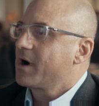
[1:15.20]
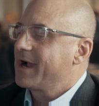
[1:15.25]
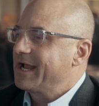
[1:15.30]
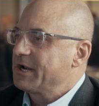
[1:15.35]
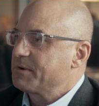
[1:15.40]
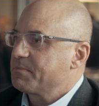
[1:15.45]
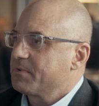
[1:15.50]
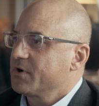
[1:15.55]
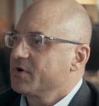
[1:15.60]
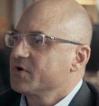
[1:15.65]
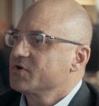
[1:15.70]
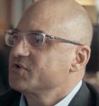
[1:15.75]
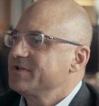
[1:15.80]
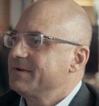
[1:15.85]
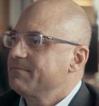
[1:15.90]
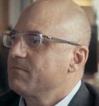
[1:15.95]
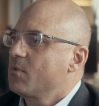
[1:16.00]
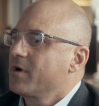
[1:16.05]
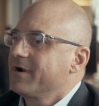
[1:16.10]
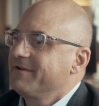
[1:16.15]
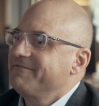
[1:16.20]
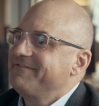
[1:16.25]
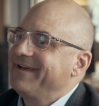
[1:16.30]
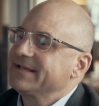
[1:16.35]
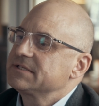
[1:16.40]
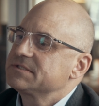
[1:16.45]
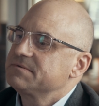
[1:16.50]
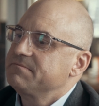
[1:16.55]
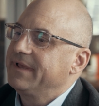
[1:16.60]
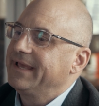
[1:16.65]
entrepreneurship, more
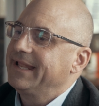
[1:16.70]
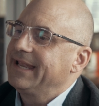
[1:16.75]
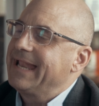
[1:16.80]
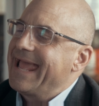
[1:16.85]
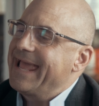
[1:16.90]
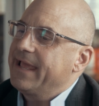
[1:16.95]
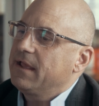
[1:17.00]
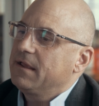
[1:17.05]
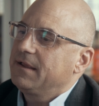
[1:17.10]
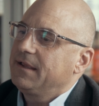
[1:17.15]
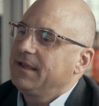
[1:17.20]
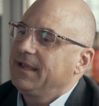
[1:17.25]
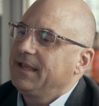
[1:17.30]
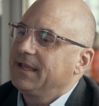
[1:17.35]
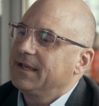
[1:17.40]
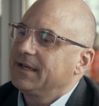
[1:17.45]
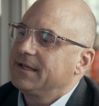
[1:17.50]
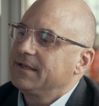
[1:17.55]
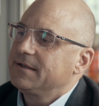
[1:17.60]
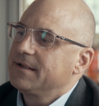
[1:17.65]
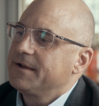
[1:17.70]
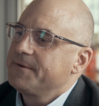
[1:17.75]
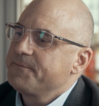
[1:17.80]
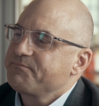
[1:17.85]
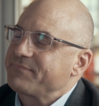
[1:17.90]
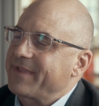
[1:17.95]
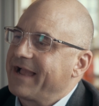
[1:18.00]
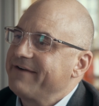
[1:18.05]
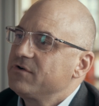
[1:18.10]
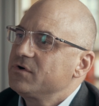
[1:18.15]
investment? And
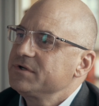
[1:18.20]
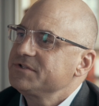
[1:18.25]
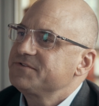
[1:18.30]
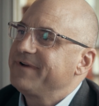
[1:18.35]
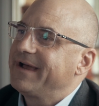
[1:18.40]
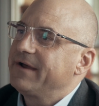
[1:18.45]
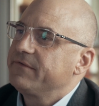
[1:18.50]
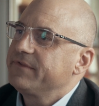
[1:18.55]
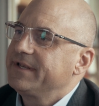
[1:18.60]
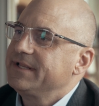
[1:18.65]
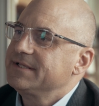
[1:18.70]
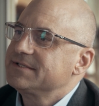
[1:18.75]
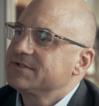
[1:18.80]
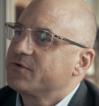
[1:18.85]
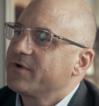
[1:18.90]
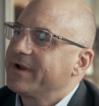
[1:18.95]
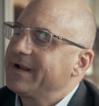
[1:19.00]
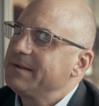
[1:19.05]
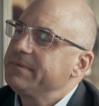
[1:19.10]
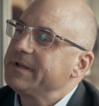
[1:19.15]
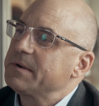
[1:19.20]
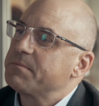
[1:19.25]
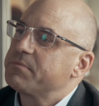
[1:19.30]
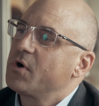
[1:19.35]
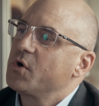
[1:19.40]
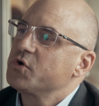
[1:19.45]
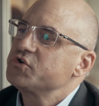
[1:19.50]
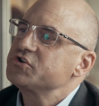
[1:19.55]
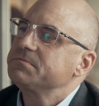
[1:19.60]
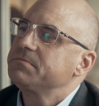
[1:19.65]
I've always found that he's incredibly
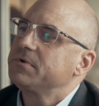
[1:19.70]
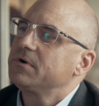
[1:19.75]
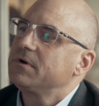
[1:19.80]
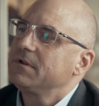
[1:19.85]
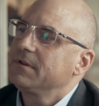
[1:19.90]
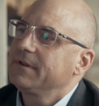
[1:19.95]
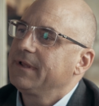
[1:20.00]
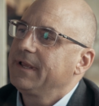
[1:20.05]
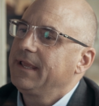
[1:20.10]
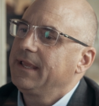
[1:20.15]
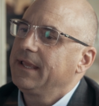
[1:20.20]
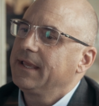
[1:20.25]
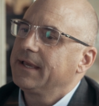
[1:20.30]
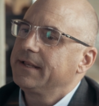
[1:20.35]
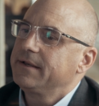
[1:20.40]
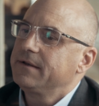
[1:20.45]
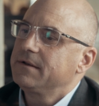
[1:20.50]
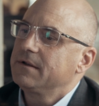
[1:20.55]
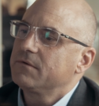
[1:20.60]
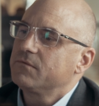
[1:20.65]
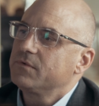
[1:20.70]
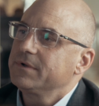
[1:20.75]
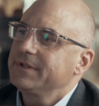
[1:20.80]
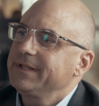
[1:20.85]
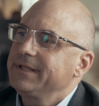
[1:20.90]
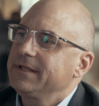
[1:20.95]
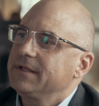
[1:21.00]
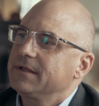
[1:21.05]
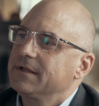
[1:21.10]
approachable and really